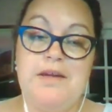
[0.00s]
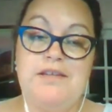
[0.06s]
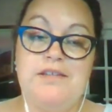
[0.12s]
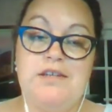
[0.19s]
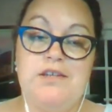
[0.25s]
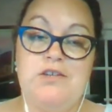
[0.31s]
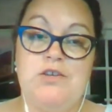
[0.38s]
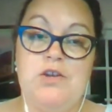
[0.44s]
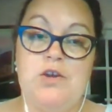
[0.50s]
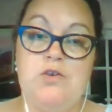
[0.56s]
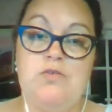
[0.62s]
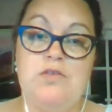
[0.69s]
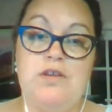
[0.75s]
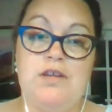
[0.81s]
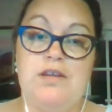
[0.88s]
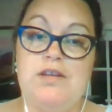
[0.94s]
at the time,
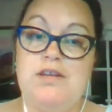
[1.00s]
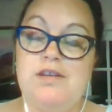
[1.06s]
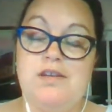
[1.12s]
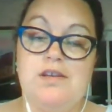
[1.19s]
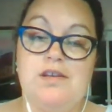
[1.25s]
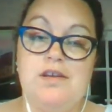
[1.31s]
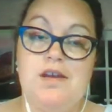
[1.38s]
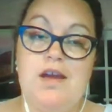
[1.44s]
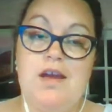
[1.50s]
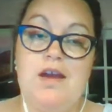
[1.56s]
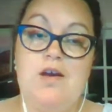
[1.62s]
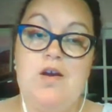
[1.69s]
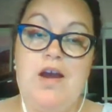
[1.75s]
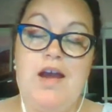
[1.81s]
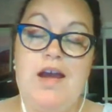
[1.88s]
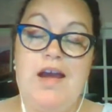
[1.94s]
I didn't know that,
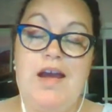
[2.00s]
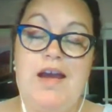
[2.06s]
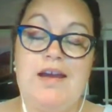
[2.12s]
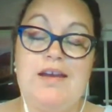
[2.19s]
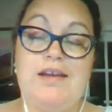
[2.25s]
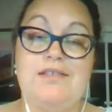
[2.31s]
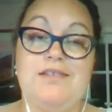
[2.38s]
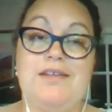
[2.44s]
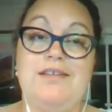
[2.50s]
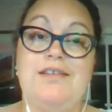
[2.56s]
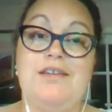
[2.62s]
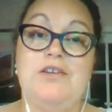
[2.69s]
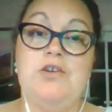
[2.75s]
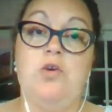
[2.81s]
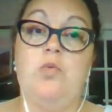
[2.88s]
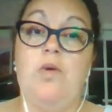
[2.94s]

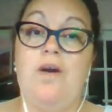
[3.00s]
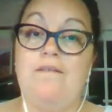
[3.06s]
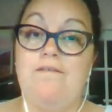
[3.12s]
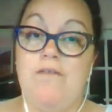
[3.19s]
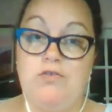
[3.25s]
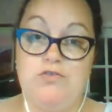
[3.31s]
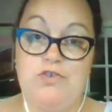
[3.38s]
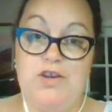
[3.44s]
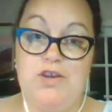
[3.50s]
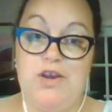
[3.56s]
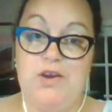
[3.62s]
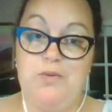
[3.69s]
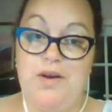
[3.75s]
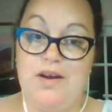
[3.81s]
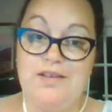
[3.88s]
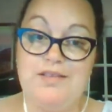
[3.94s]
I guess I didn't know
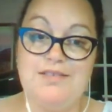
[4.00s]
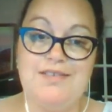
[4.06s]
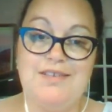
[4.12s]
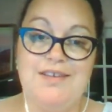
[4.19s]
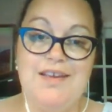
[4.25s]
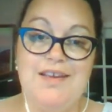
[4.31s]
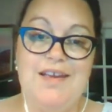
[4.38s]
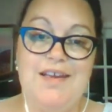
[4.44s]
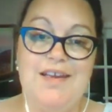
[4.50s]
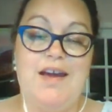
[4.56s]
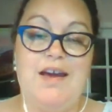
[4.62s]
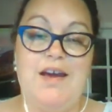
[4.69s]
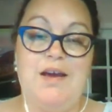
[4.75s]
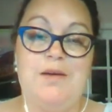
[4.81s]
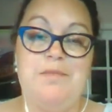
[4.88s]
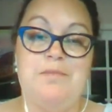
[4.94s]
what foster care
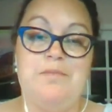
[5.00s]
was,